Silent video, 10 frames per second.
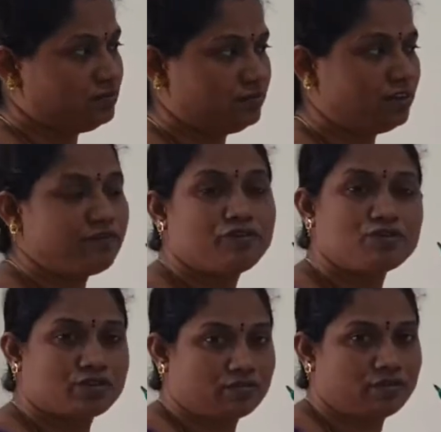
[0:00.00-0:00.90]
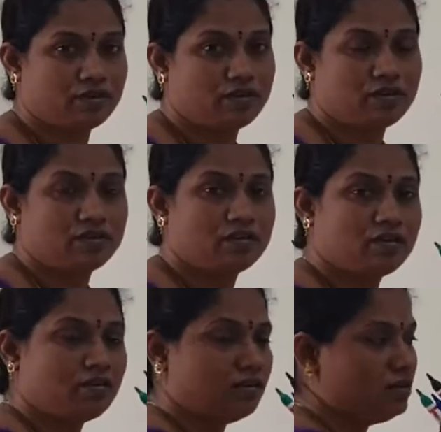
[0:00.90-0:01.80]
diffusion.
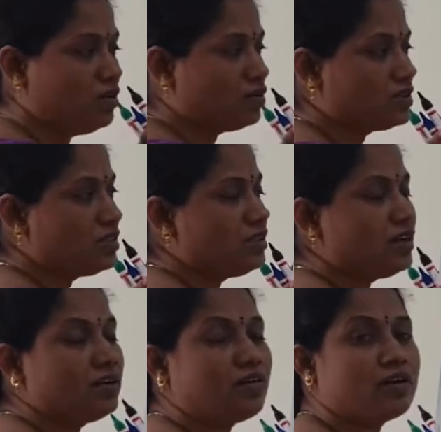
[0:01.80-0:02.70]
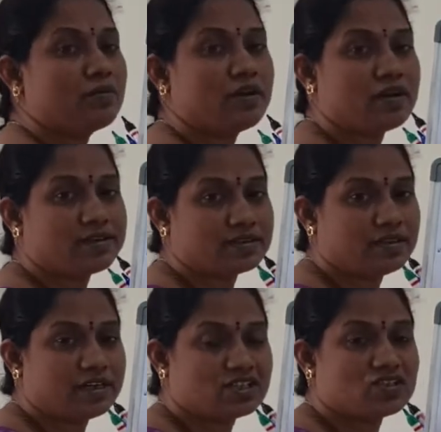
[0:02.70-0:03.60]
The oxygen and carbon dioxide
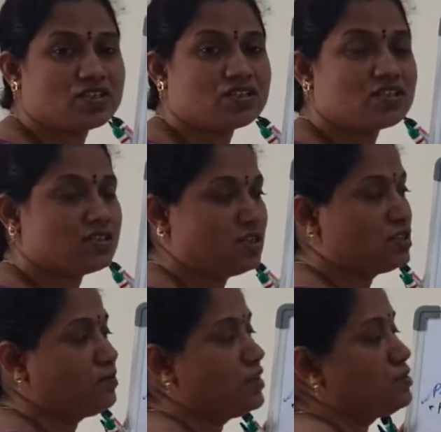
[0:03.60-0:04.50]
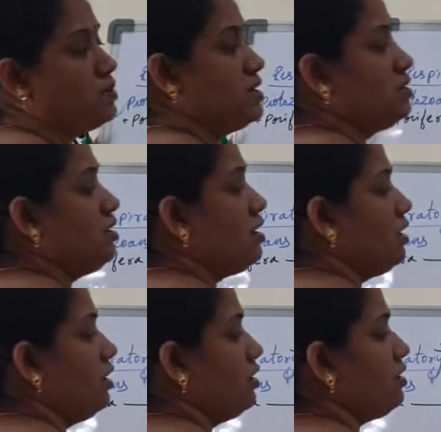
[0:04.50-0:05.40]
exchange takes place by the
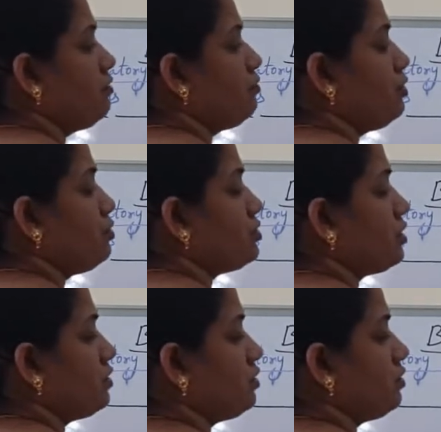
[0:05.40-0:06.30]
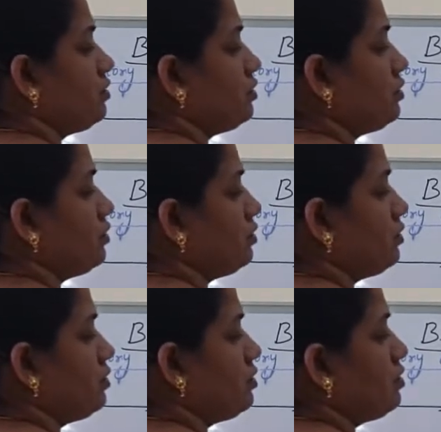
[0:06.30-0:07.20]
diffusion.
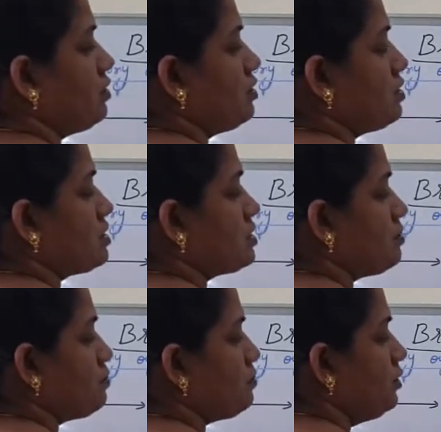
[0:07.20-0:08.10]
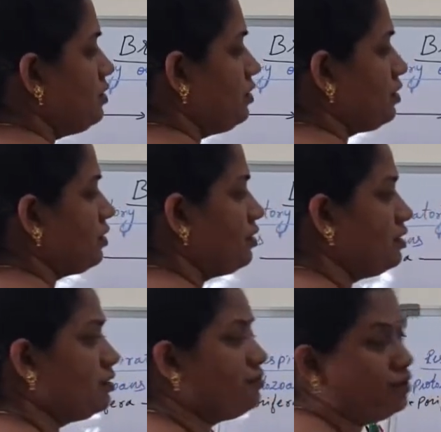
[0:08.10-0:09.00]
Simple
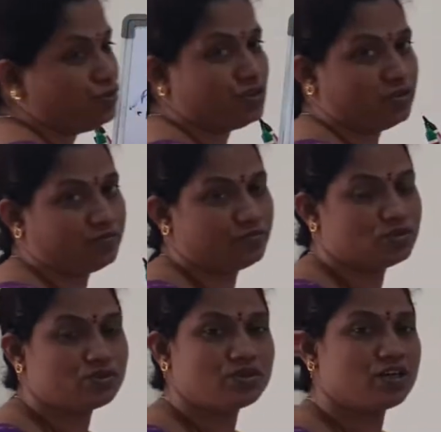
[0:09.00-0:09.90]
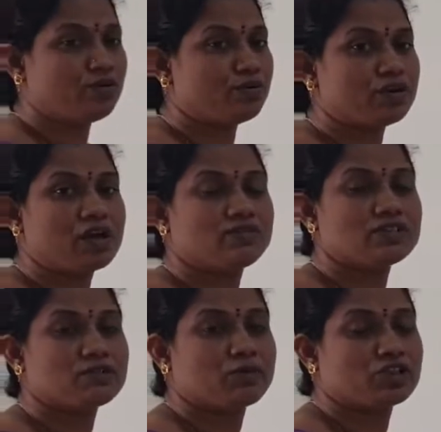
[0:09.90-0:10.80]
diffusion. So they don't have the
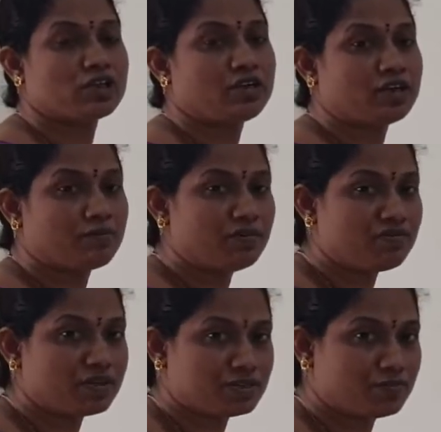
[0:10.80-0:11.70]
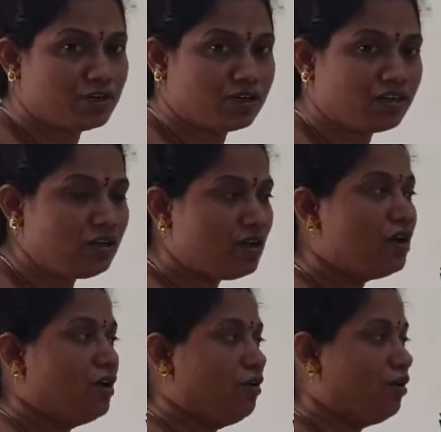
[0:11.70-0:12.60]
special type of respiratory
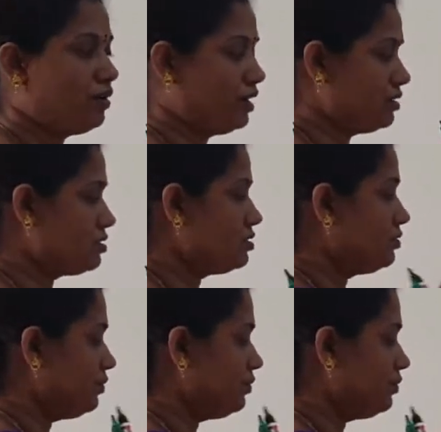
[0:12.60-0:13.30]
organs.